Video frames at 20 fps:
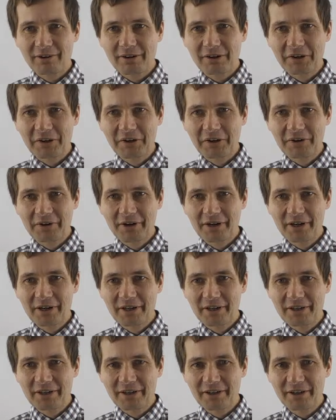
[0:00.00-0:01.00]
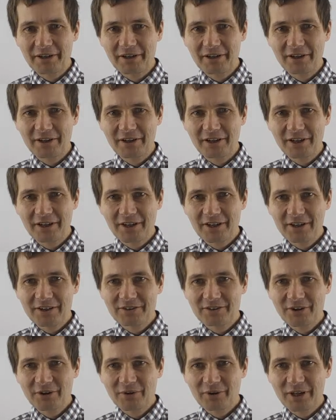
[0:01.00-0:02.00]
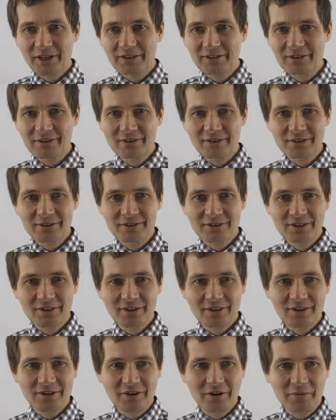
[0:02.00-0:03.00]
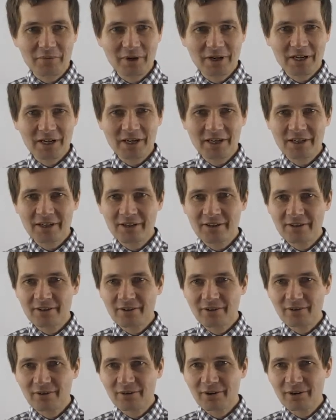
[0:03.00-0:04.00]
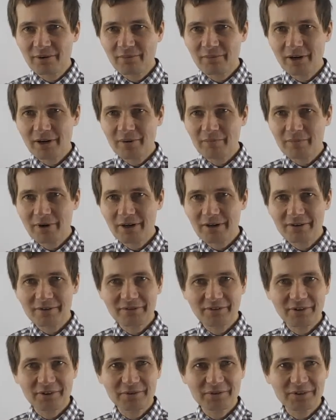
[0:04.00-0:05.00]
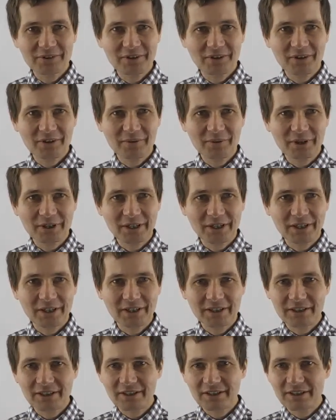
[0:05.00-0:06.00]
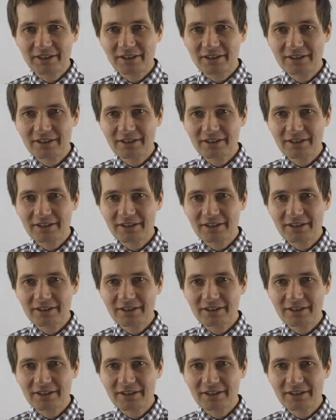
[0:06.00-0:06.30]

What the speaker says: All right. So either there's nobody here or my microphone's not working.